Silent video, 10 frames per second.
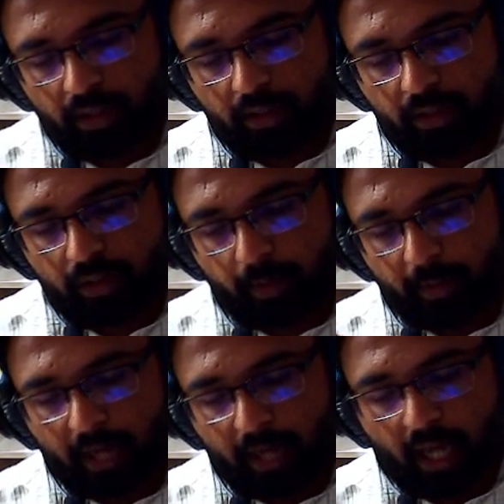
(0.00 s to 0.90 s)
So people
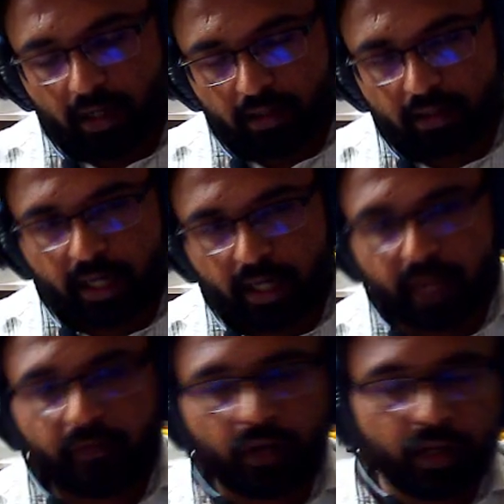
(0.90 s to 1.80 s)
are trying
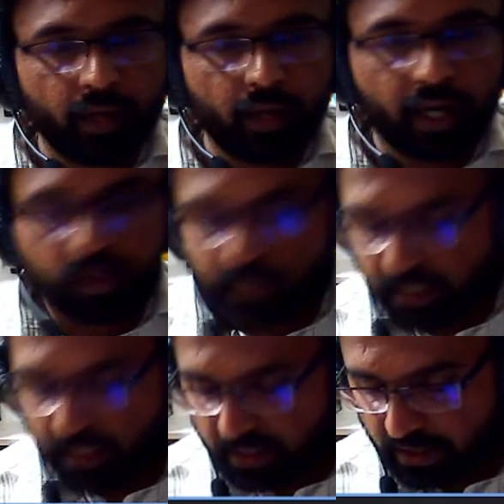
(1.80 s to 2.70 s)
for liquid hydrogen
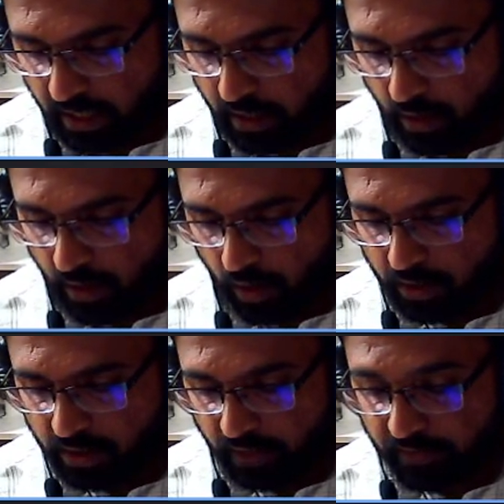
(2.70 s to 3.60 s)
engines and all these
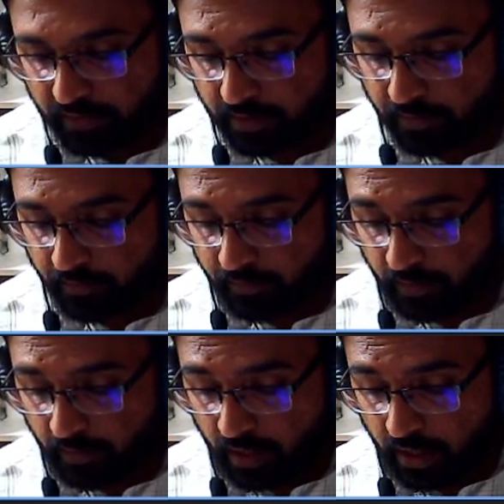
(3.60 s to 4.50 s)
stuffs
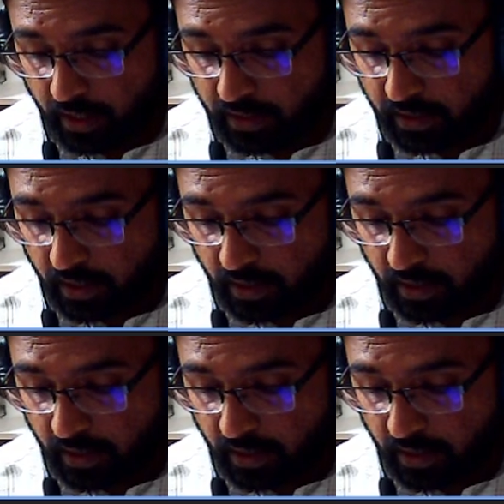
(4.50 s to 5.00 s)
recently.